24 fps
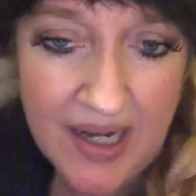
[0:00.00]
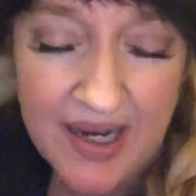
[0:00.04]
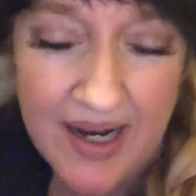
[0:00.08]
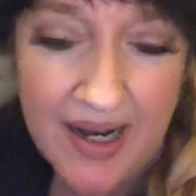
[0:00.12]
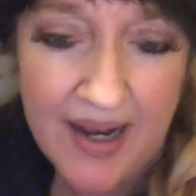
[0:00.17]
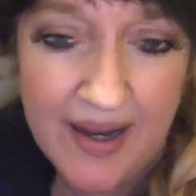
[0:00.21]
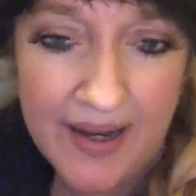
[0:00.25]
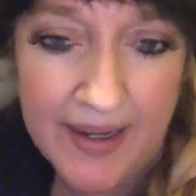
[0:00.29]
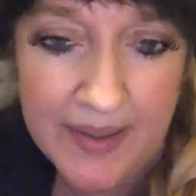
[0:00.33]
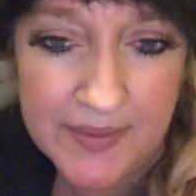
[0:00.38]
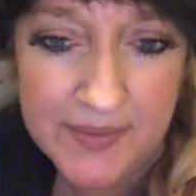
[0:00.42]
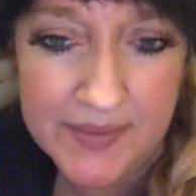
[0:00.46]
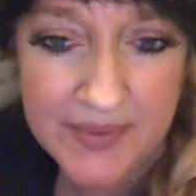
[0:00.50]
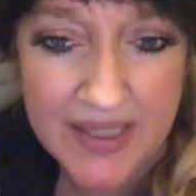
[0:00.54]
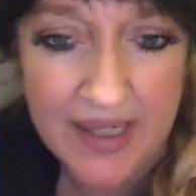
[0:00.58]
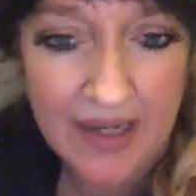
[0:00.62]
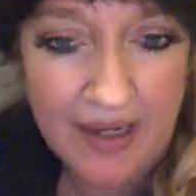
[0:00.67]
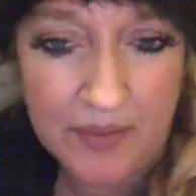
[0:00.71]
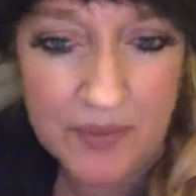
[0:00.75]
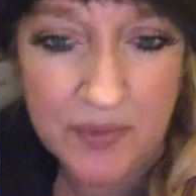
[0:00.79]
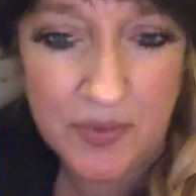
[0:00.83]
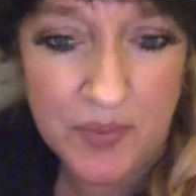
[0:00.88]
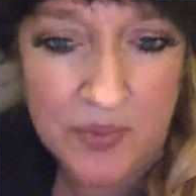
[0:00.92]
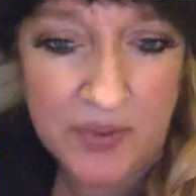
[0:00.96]
and I
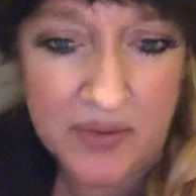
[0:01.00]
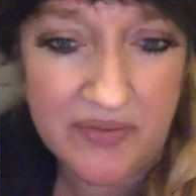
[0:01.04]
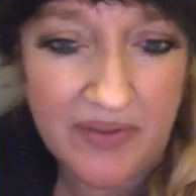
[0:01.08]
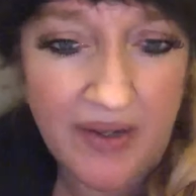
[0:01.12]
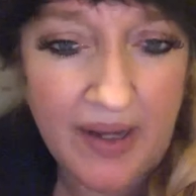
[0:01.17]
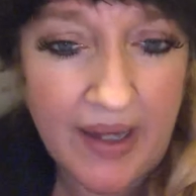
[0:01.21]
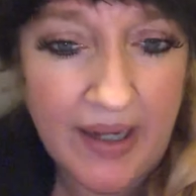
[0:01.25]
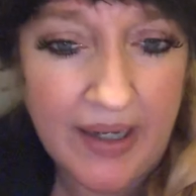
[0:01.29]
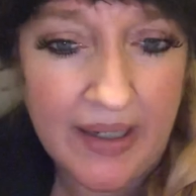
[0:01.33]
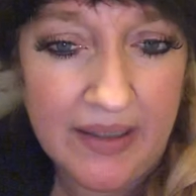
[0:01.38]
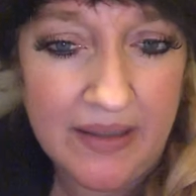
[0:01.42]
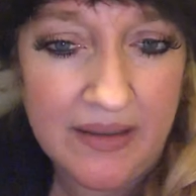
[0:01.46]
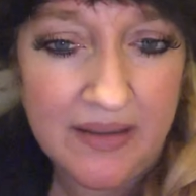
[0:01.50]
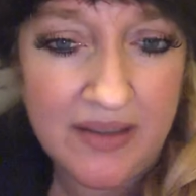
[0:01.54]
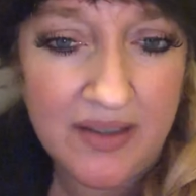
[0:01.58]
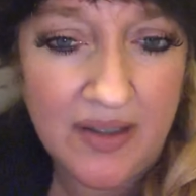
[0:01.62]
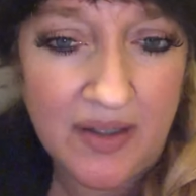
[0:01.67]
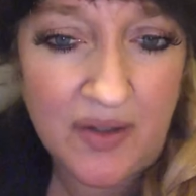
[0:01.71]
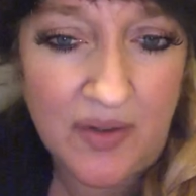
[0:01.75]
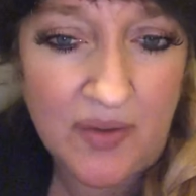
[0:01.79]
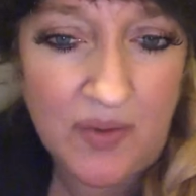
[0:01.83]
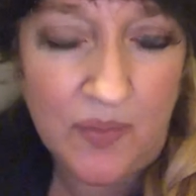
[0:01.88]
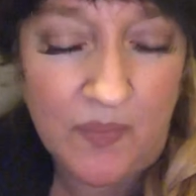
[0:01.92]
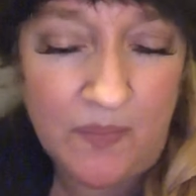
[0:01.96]
will provide,
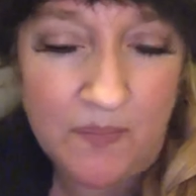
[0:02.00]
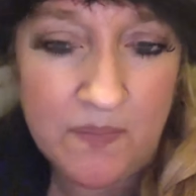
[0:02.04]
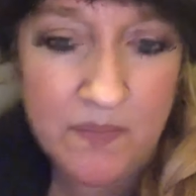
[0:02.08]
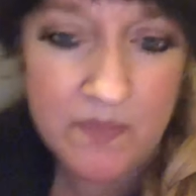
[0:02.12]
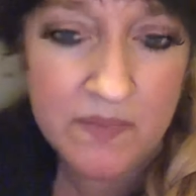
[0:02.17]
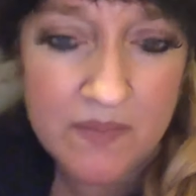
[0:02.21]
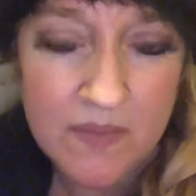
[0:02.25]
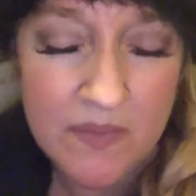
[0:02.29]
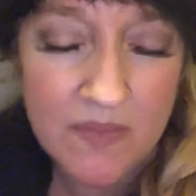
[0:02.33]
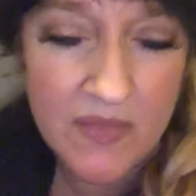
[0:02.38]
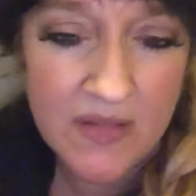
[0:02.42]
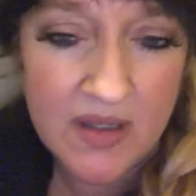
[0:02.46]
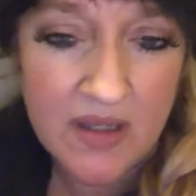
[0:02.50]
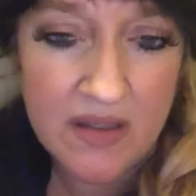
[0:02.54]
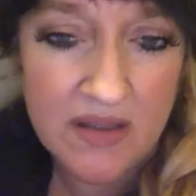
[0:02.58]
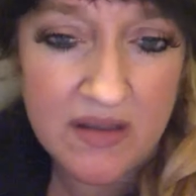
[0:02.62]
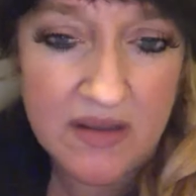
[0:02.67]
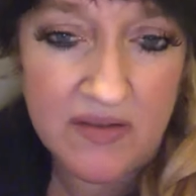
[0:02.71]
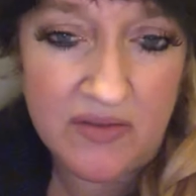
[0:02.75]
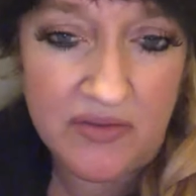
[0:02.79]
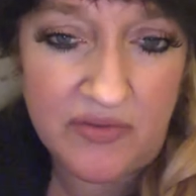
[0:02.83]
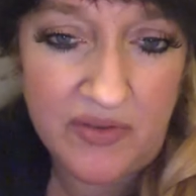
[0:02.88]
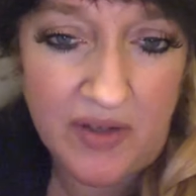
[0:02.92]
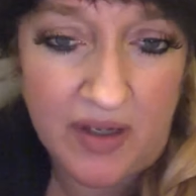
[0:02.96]
the